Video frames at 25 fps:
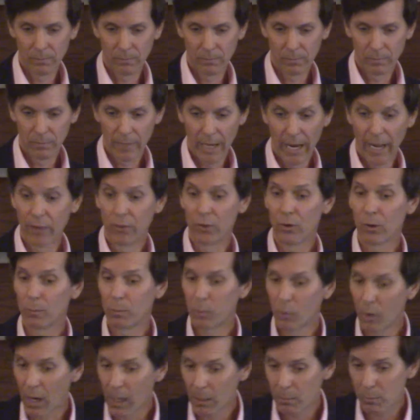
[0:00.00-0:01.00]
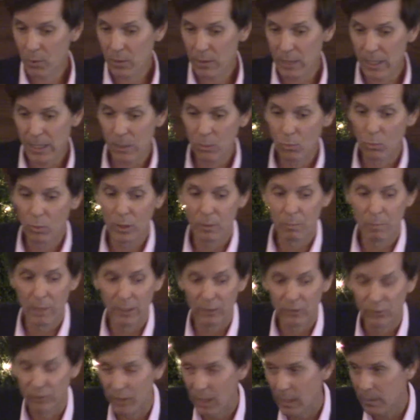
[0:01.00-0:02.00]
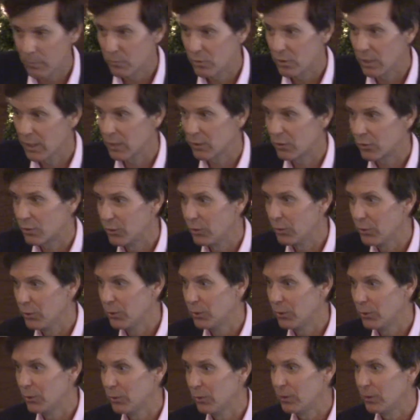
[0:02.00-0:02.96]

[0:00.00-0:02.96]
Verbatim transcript: and their property would be subject to